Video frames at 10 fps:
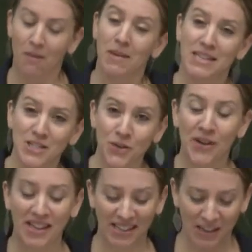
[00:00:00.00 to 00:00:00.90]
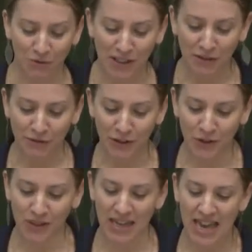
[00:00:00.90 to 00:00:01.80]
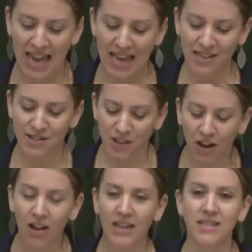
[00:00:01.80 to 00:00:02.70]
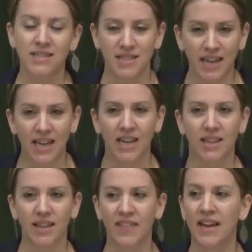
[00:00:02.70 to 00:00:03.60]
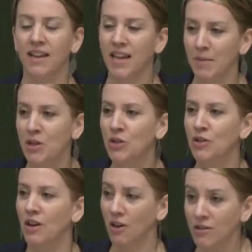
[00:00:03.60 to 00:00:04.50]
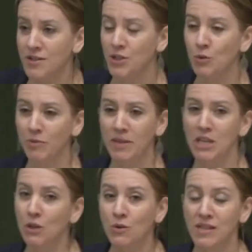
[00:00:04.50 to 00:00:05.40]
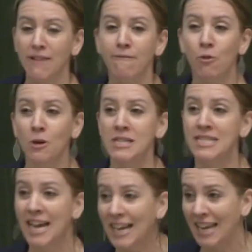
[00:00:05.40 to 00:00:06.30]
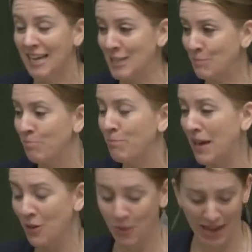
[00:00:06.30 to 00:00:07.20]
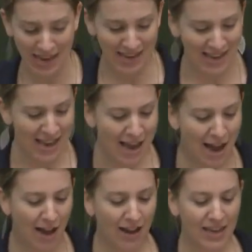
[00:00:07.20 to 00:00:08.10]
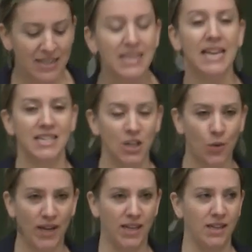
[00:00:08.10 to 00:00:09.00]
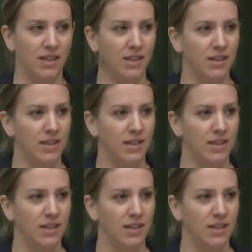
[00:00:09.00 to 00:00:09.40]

um, and Soylent and real food and saw instead that that chemical arsenal we've been using for decades, by the way, uh, is antiquated,